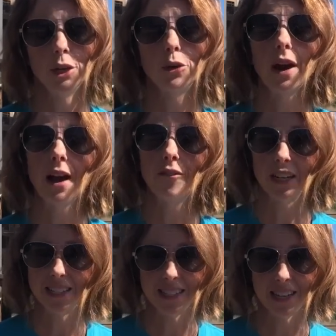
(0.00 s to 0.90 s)
your
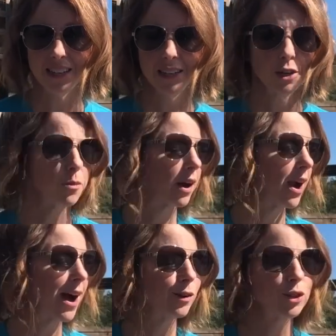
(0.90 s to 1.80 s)
efficacy, no matter
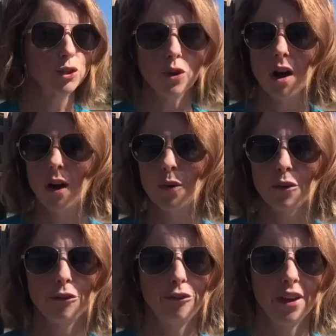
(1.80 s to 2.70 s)
how strong or
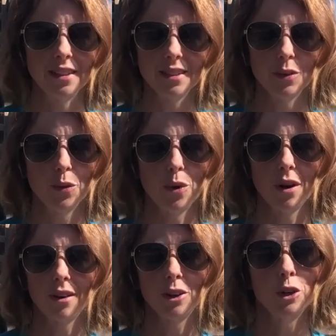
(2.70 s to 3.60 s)
fit
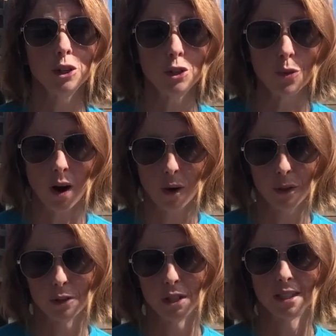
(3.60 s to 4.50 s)
or good you are
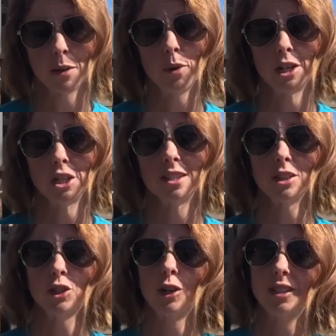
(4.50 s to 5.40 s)
with your chest
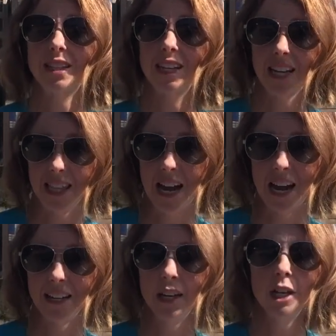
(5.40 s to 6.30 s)
compressions, starts to
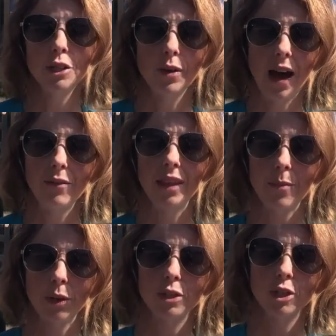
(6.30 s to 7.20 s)
decline. So having
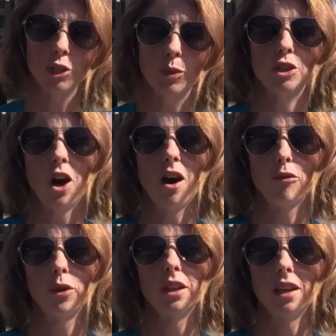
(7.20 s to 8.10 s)
that person to switch off
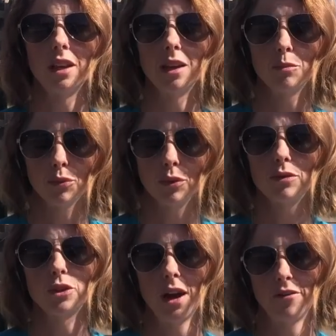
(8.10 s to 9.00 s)
really
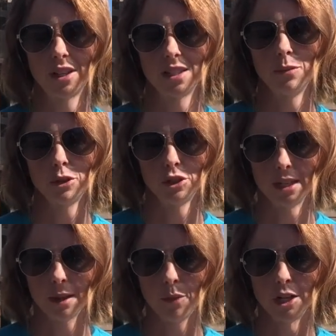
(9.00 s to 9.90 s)
improves your efficacy with your
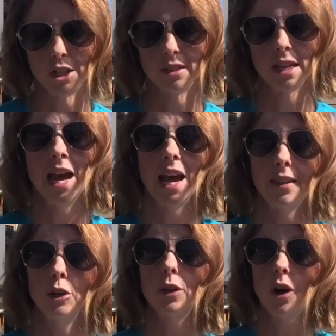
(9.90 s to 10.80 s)
chest compressions. And
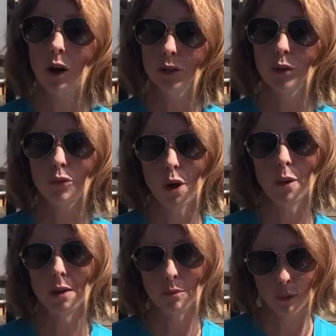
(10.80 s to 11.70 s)
then you can also throw
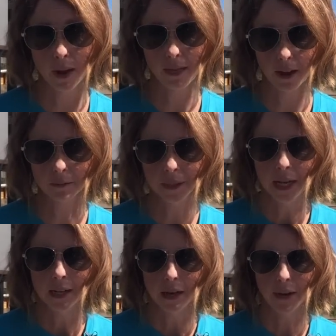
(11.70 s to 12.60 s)
in breathing.
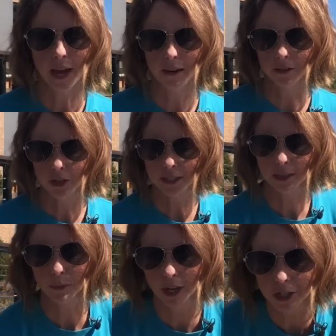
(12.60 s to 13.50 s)
Now again, chest
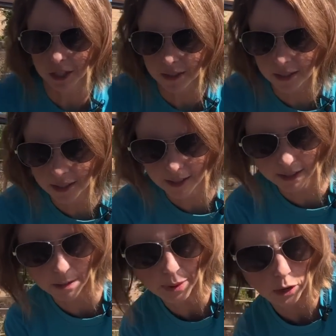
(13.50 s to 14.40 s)
compressions
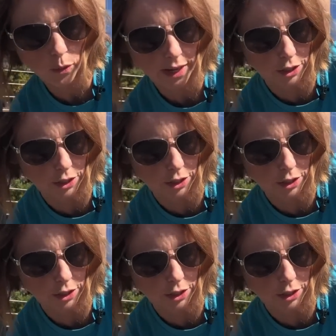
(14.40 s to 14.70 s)
is a better way to